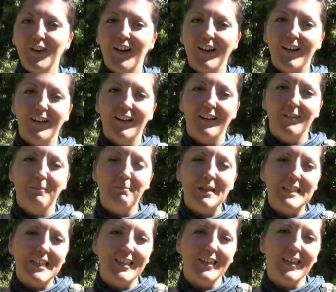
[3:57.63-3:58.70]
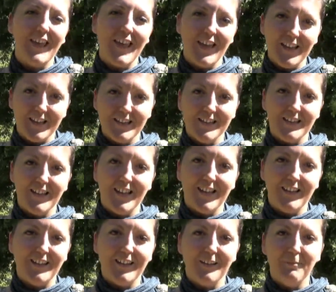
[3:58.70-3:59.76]
Uh, meeting Ann
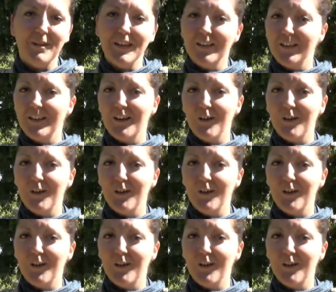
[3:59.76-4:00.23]
and uh, being in